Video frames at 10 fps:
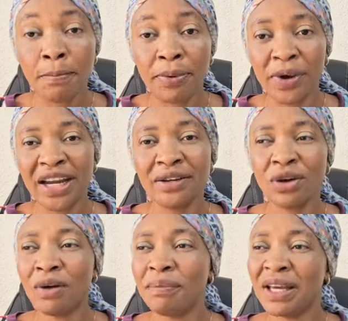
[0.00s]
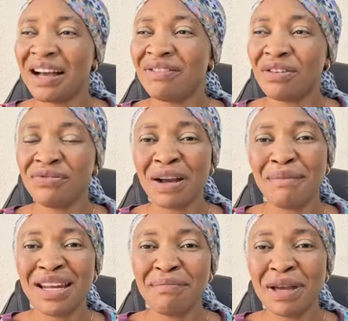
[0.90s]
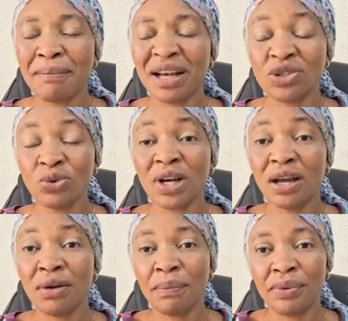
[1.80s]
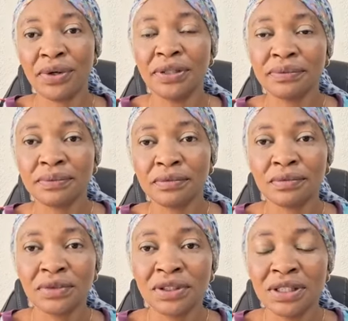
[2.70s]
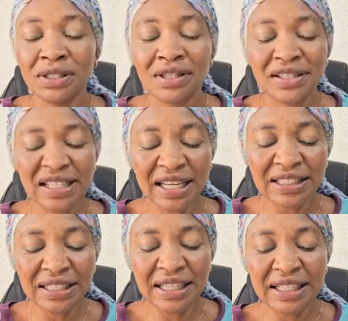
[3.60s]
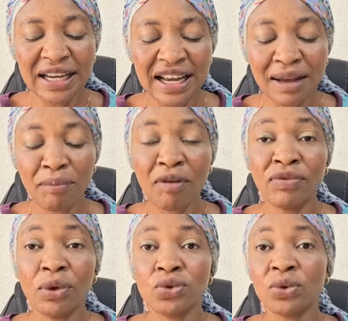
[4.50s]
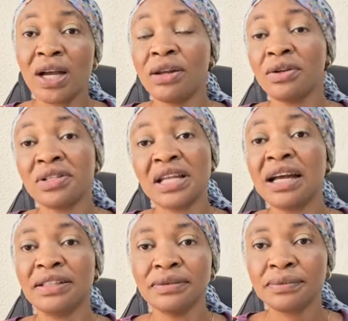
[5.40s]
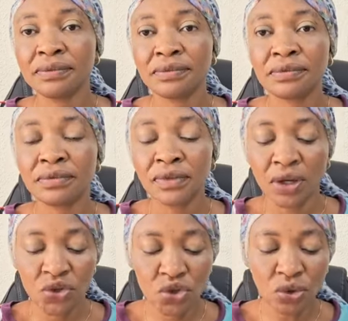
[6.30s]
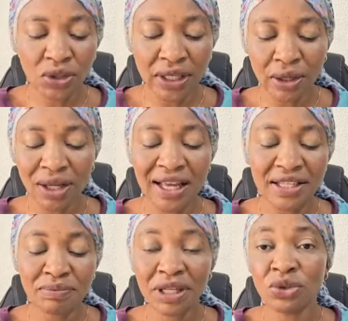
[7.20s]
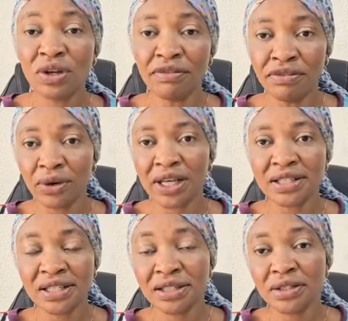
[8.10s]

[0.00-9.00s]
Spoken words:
Praying on behalf of family members who cannot pray. Standing in the gap of those who cannot stand. So the Lord has made you a voice